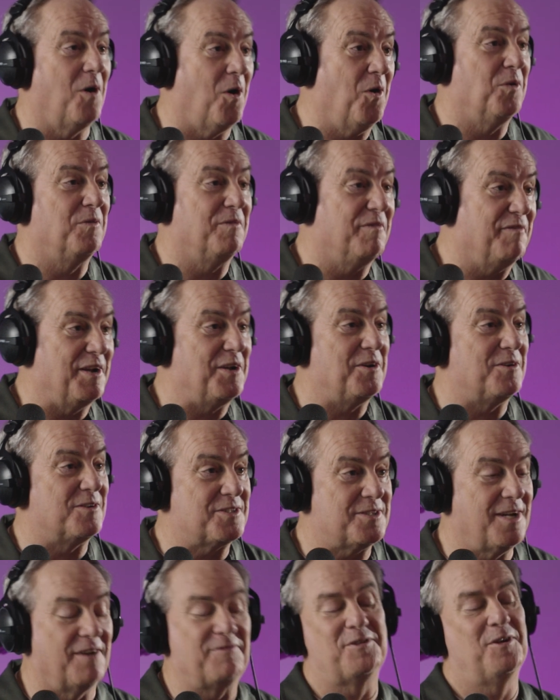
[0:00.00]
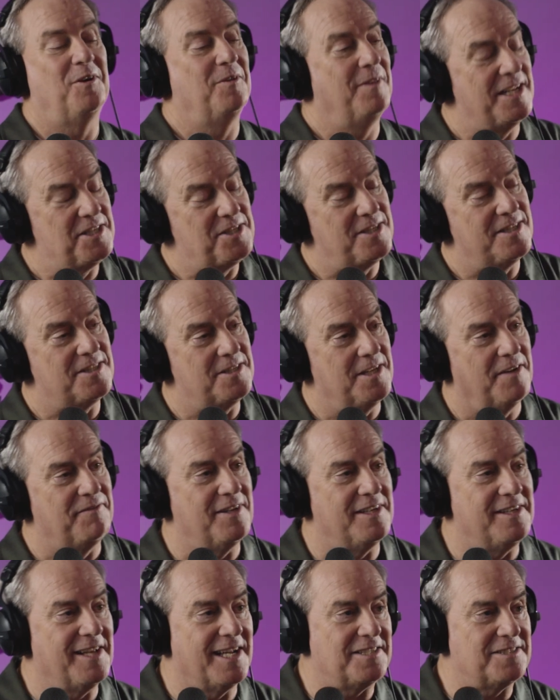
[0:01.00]
own vendor stuff. So that's the stuff
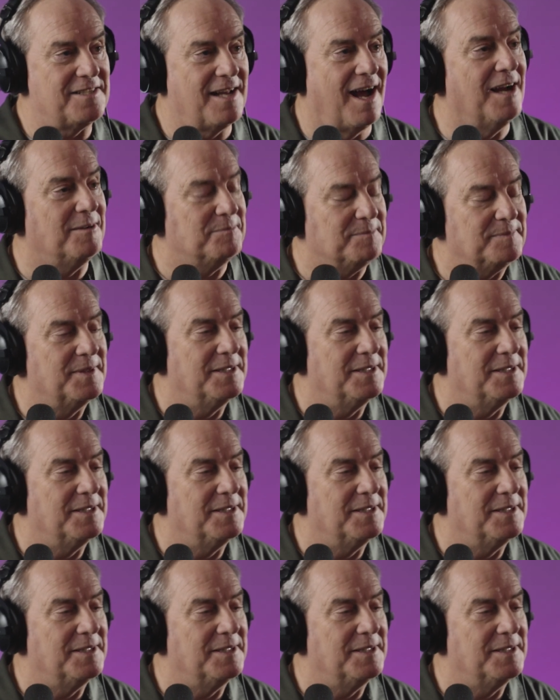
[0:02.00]
that takes time.